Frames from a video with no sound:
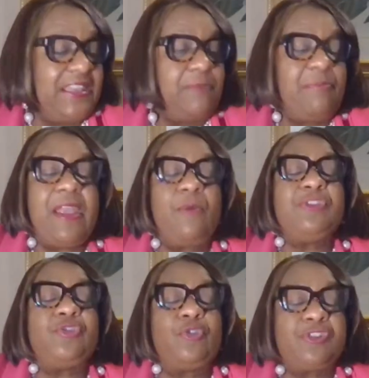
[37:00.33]
bed with
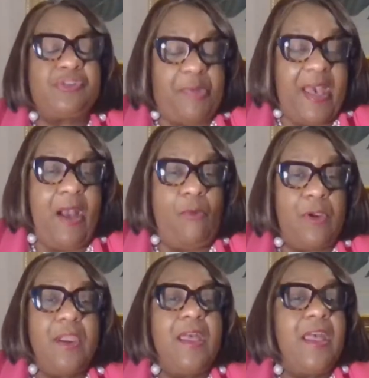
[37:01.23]
Georgia Power,
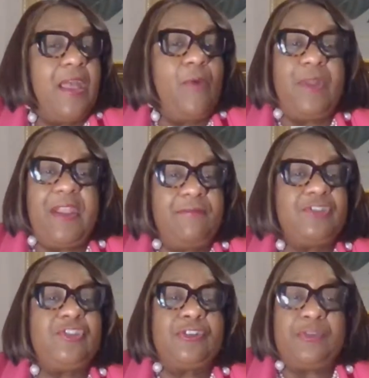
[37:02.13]
and whatever
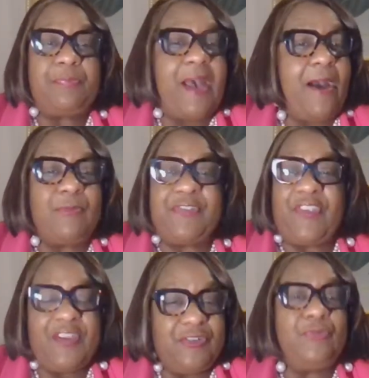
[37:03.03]
Georgia Power
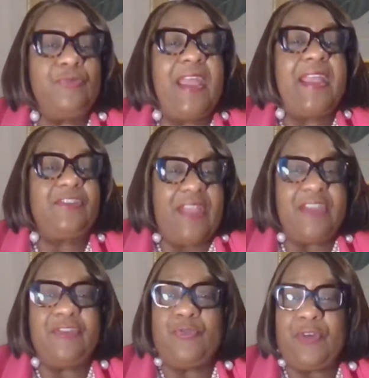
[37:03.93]
say do, they
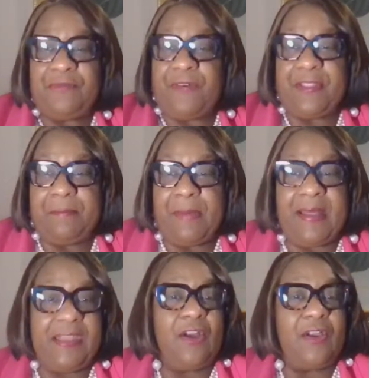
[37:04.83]
doing it for the
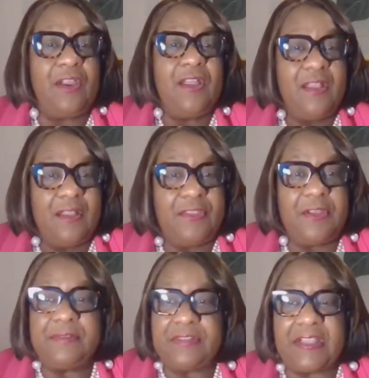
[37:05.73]
money or
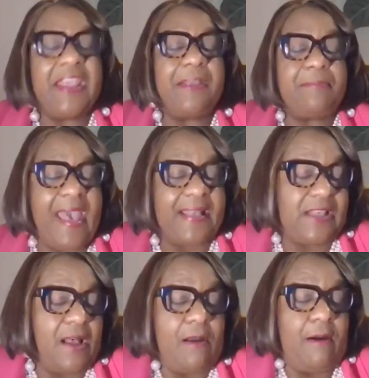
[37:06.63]
the kickbacks,
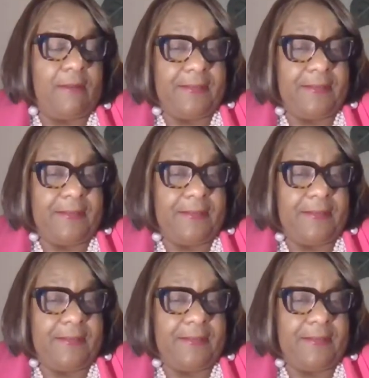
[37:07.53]
I call it.